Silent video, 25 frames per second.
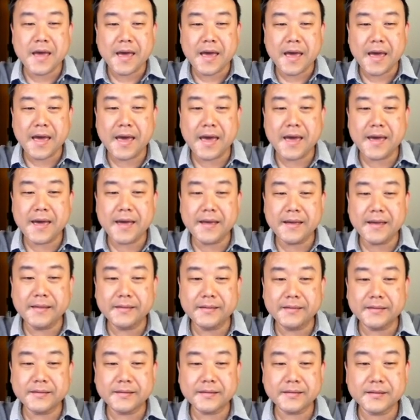
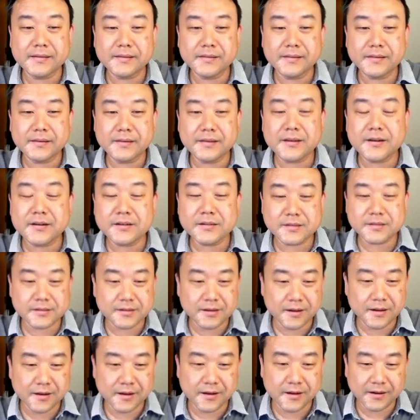And here's
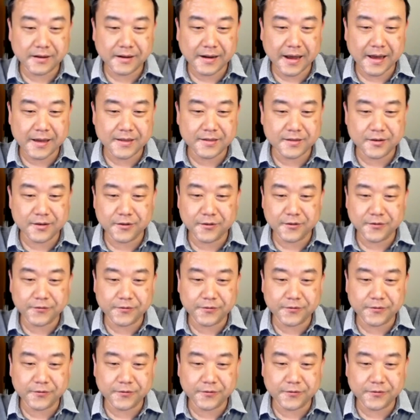the kind of